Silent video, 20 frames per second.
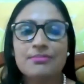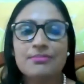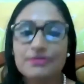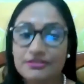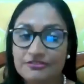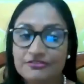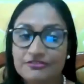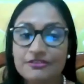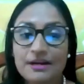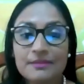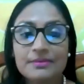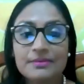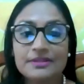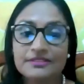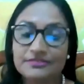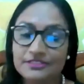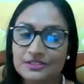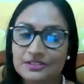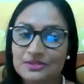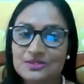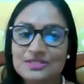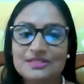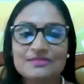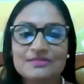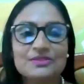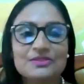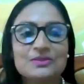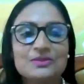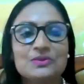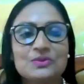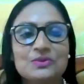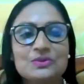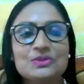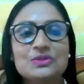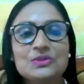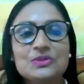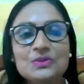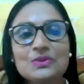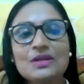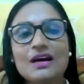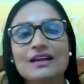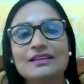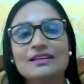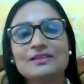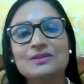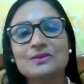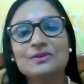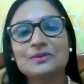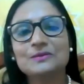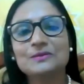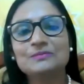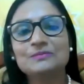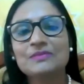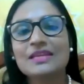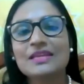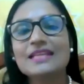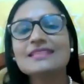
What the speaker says: Prof. Weber, for those of you who do not know,